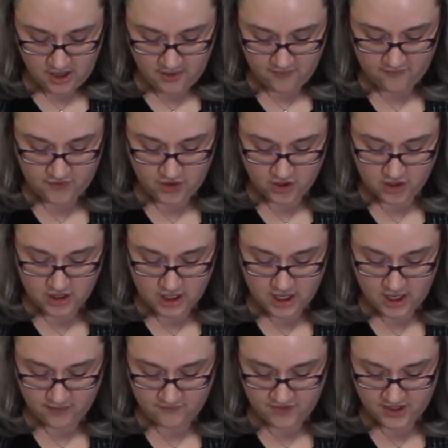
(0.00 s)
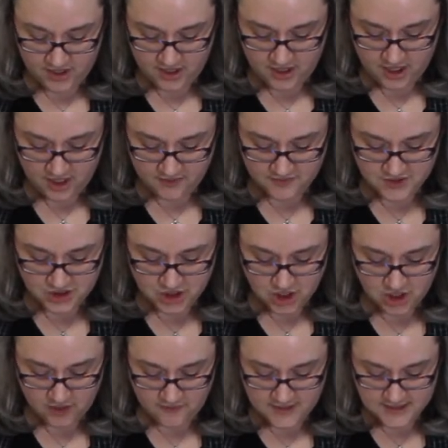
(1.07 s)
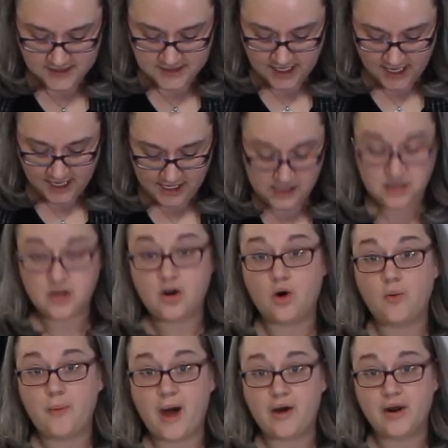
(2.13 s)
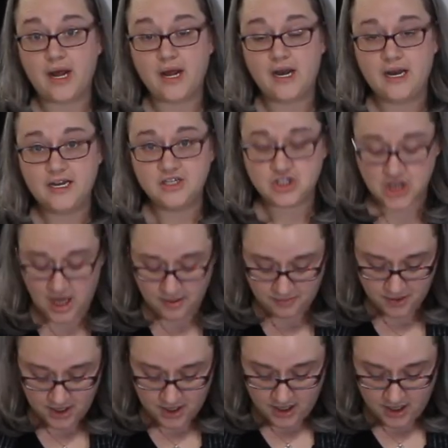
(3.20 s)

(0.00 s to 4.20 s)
If you're confident enough, start on this side, about 1 inch up,